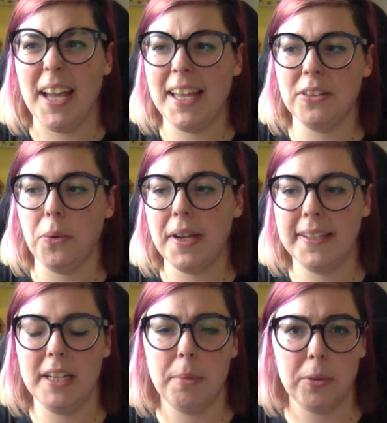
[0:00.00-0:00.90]
I had no
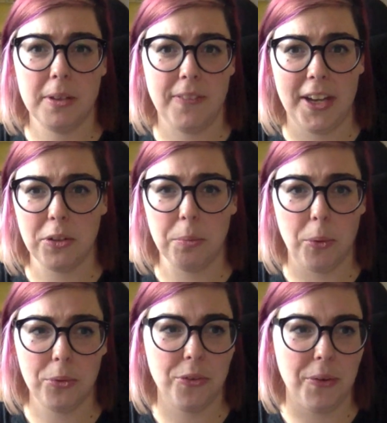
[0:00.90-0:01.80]
idea about the vinyl
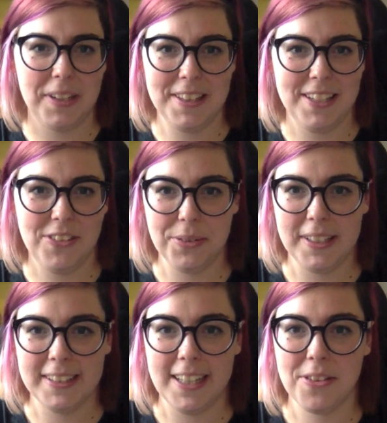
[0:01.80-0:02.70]
molds or anything too. Like